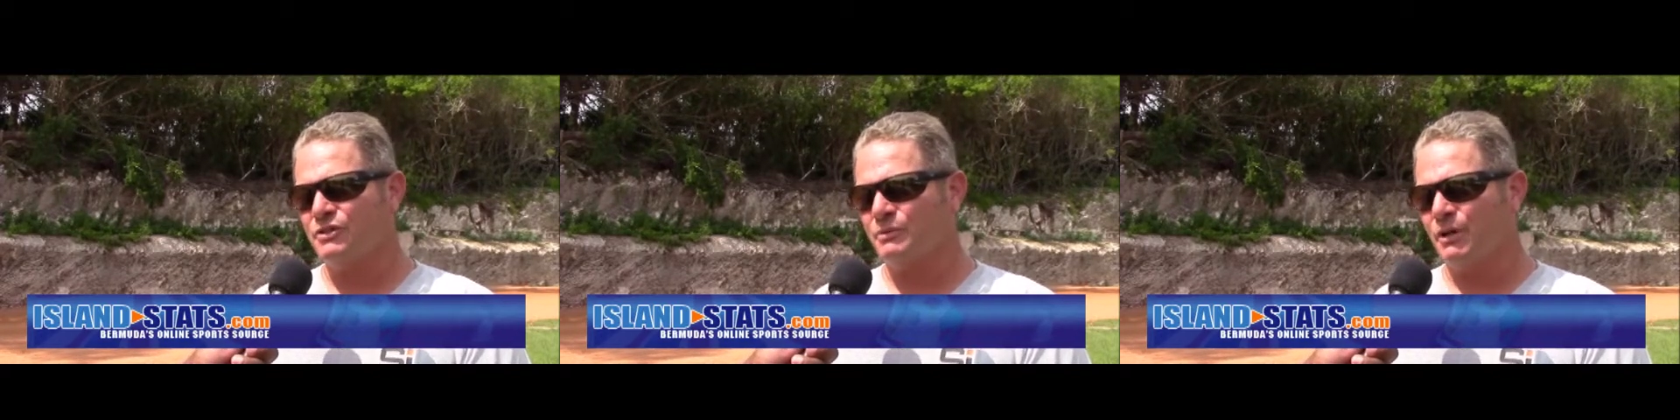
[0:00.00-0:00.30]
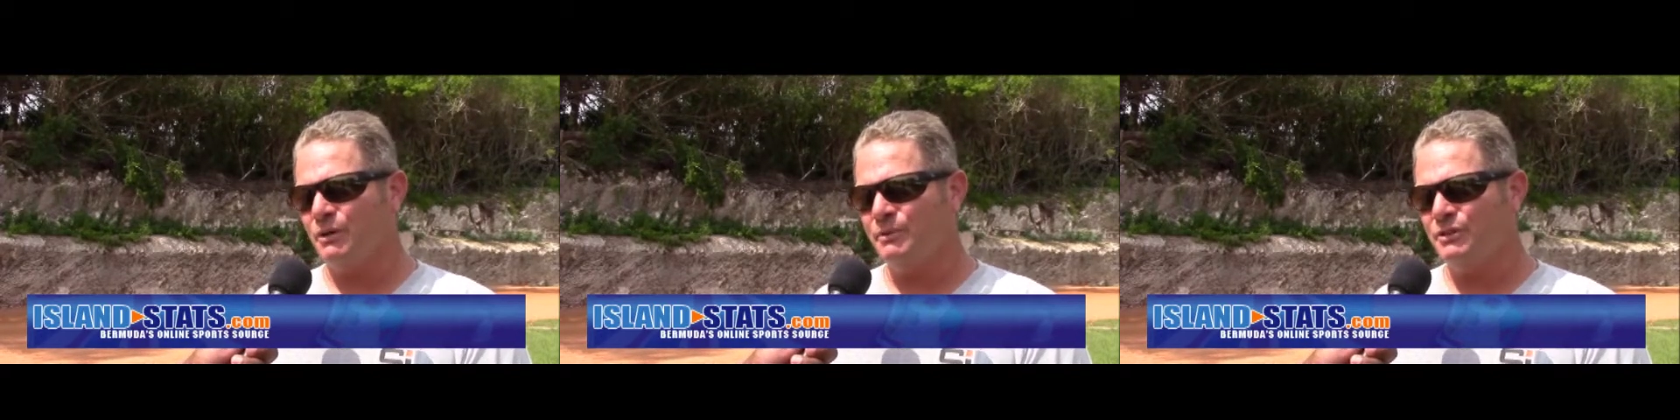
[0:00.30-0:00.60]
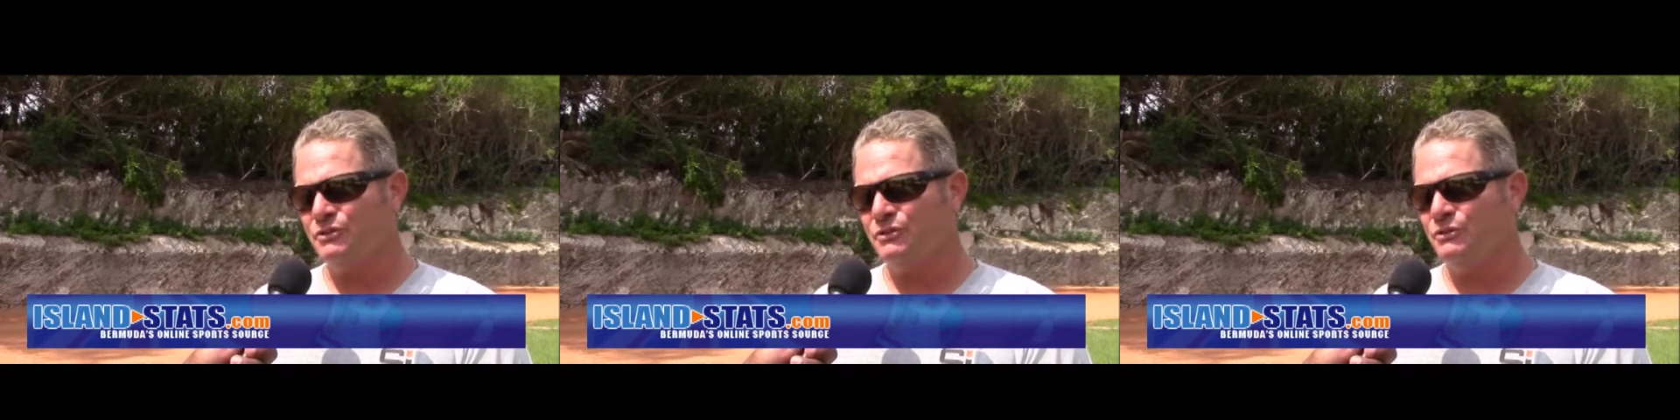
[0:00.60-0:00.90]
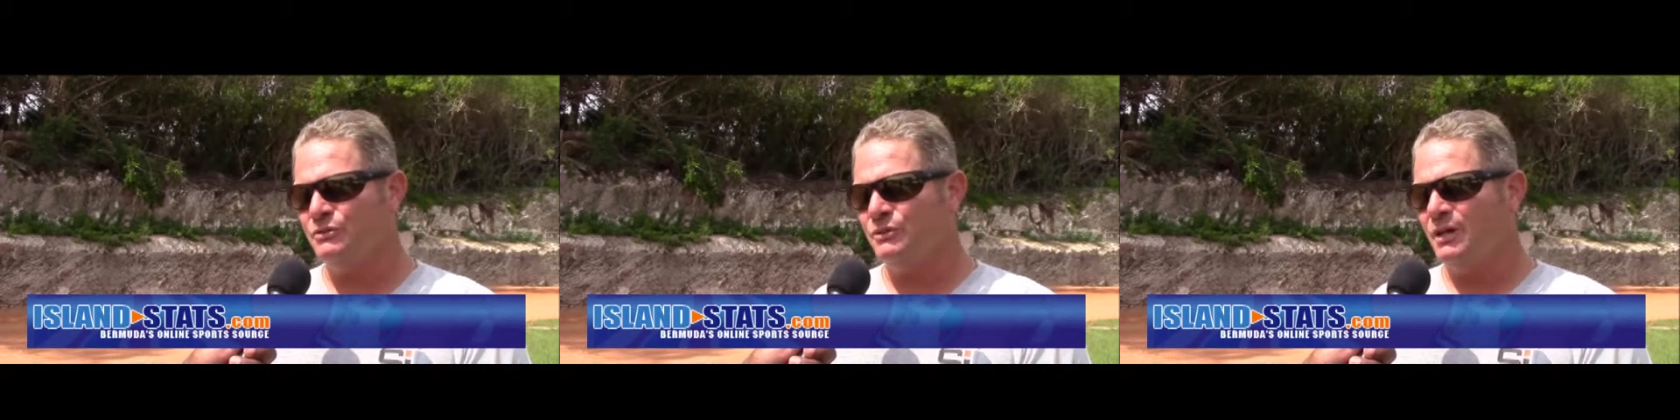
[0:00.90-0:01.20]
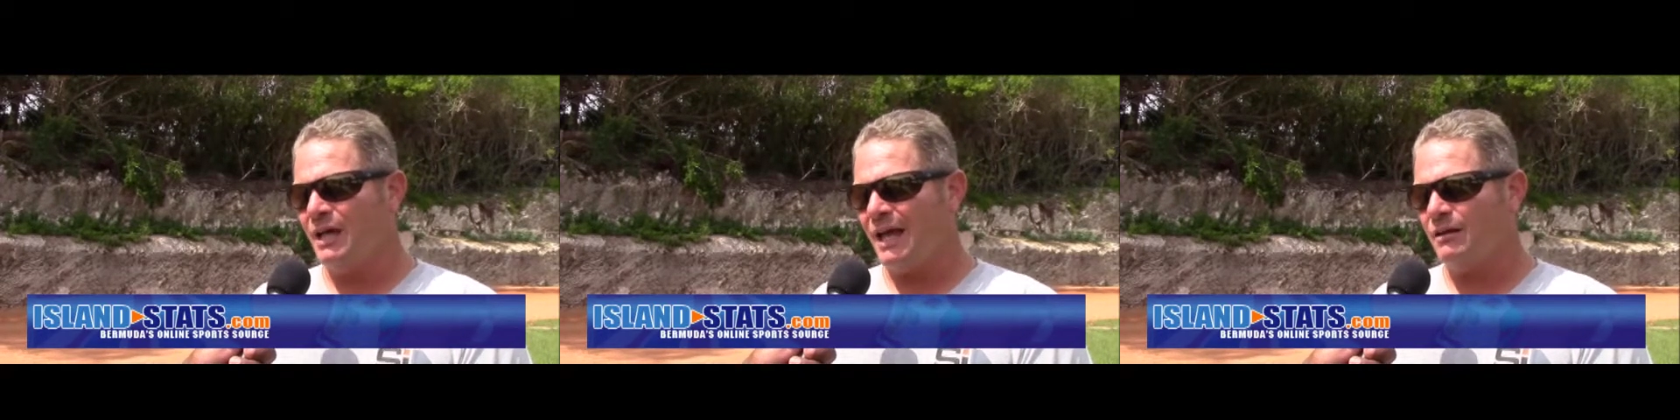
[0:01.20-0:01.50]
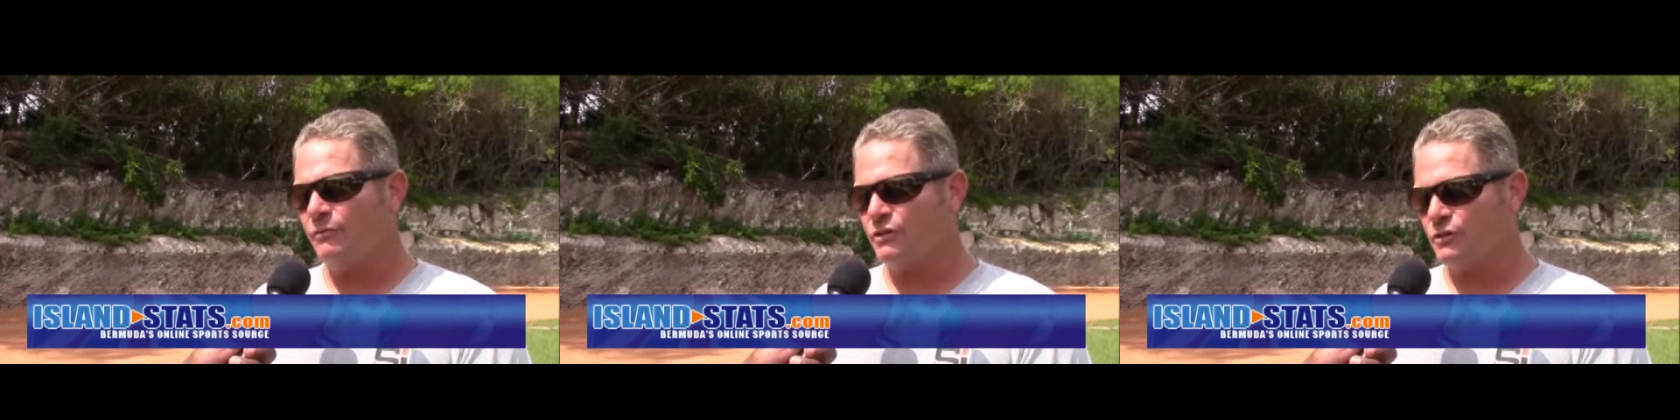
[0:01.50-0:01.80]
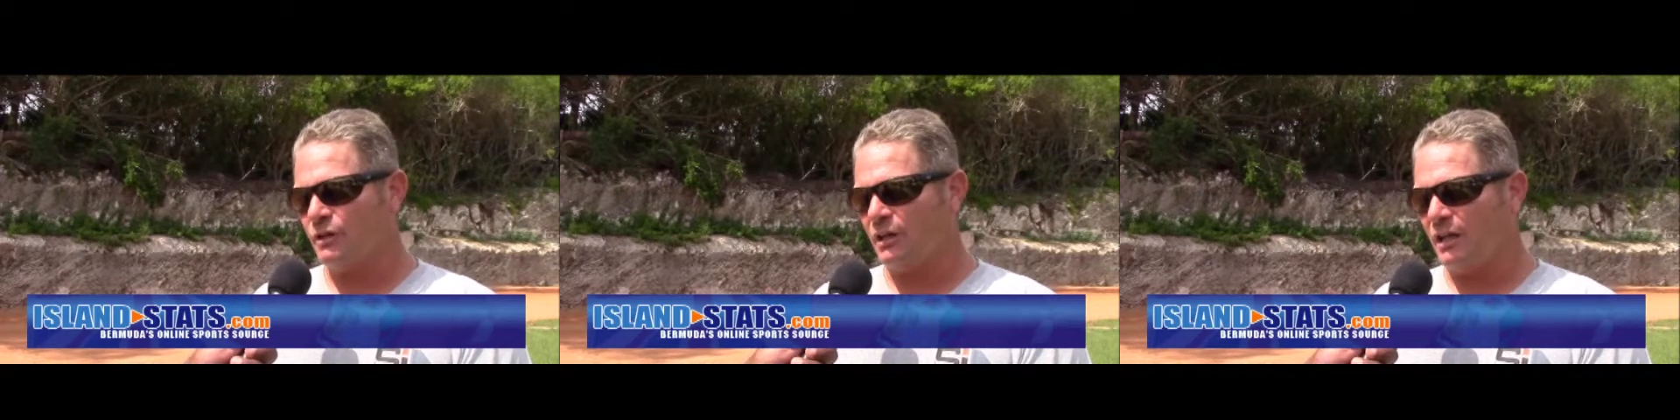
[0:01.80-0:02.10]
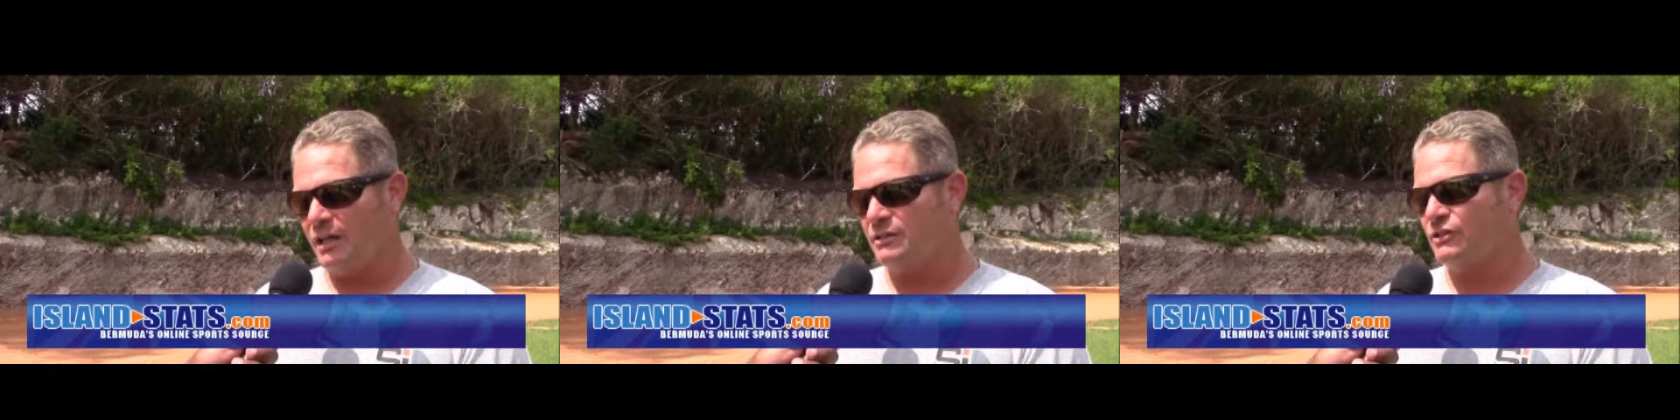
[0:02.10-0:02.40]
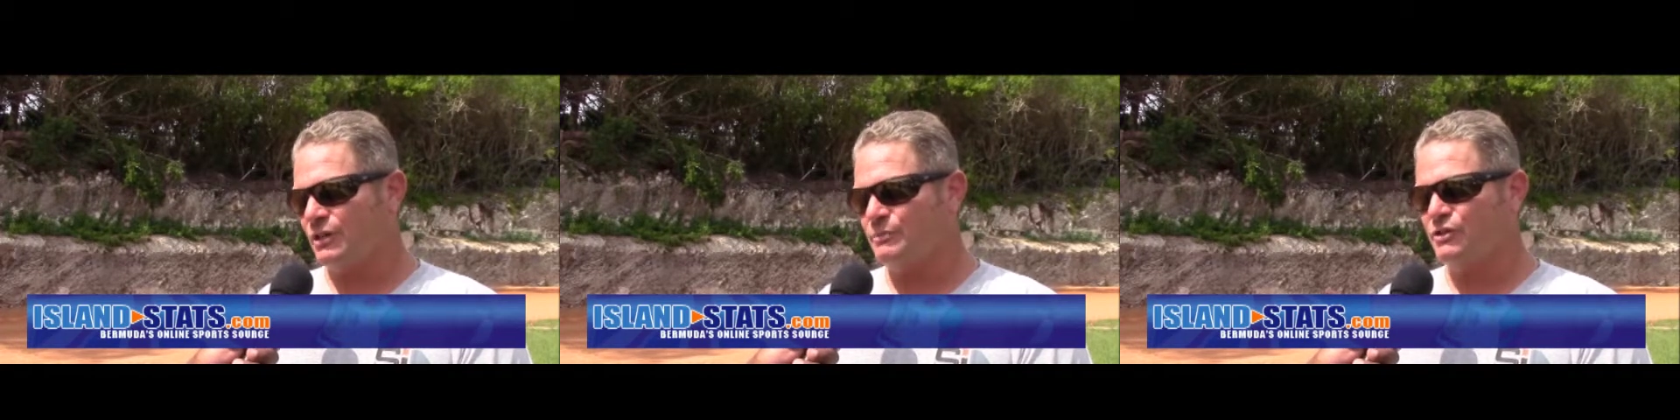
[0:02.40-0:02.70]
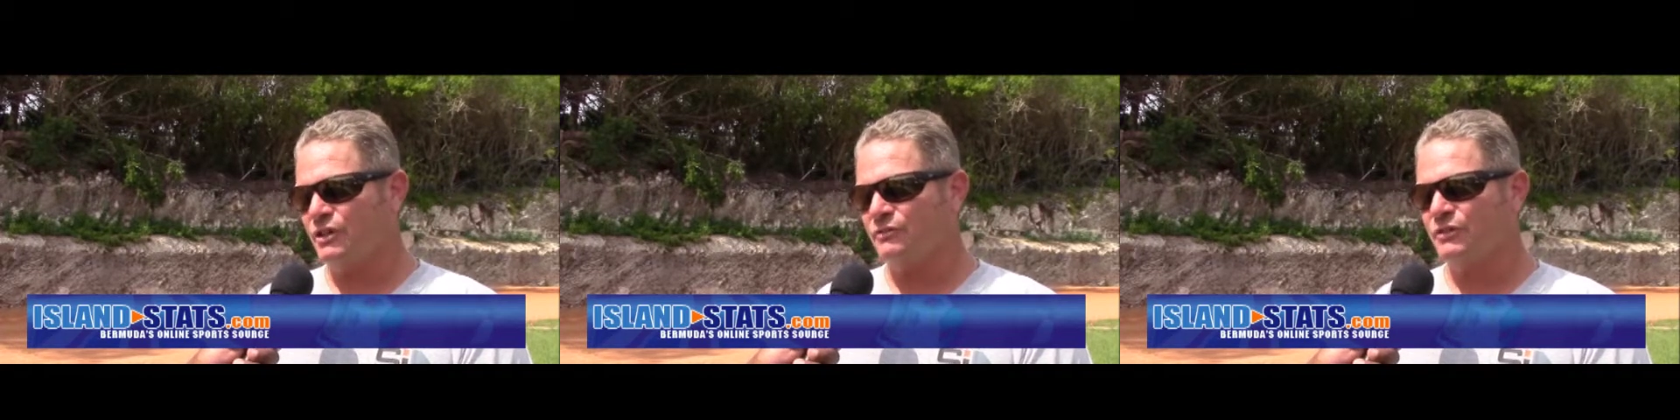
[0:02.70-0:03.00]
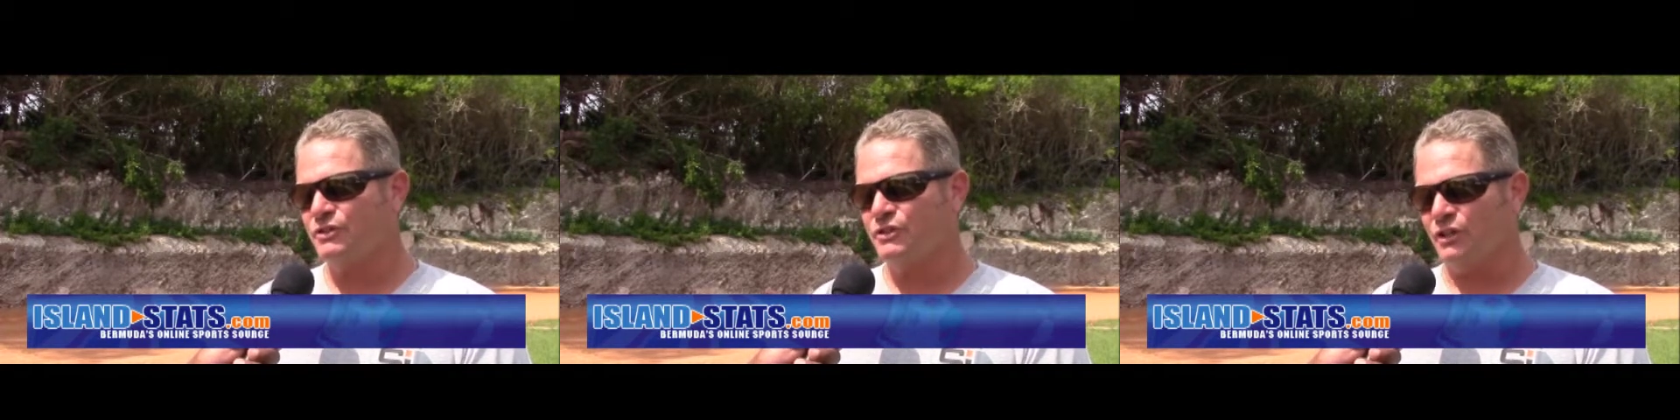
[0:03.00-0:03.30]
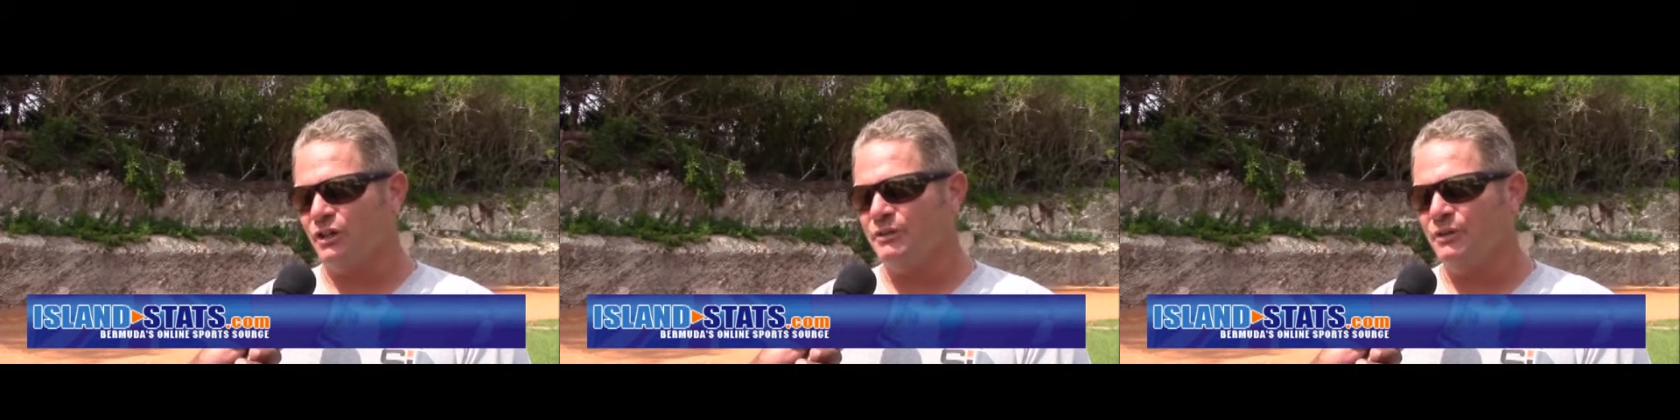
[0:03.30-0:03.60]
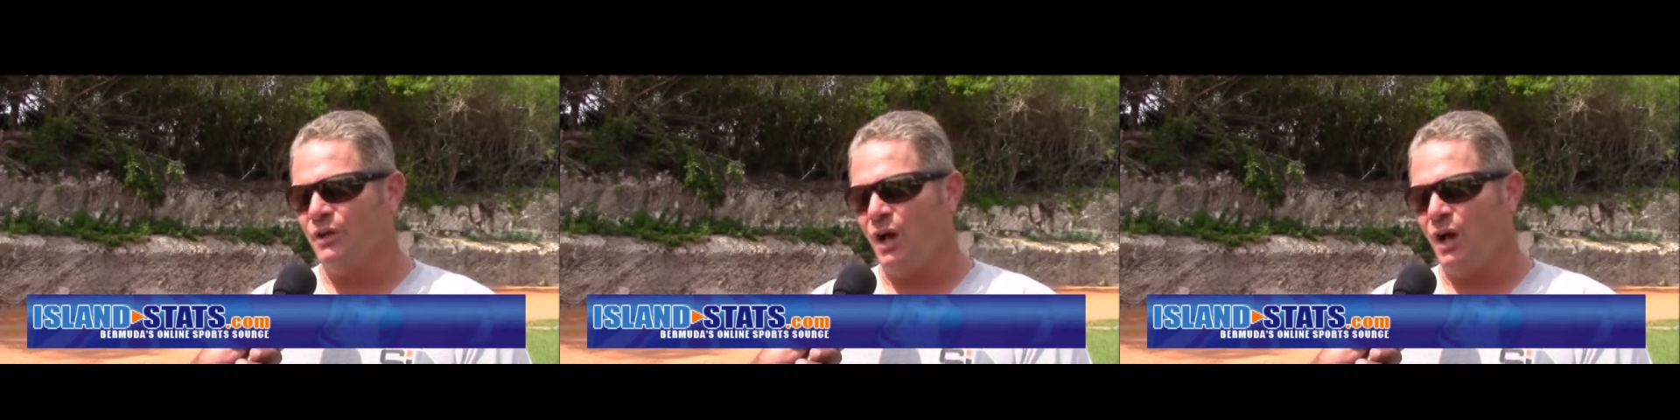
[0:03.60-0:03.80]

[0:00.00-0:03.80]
So we're hoping to have the clay subsurface done,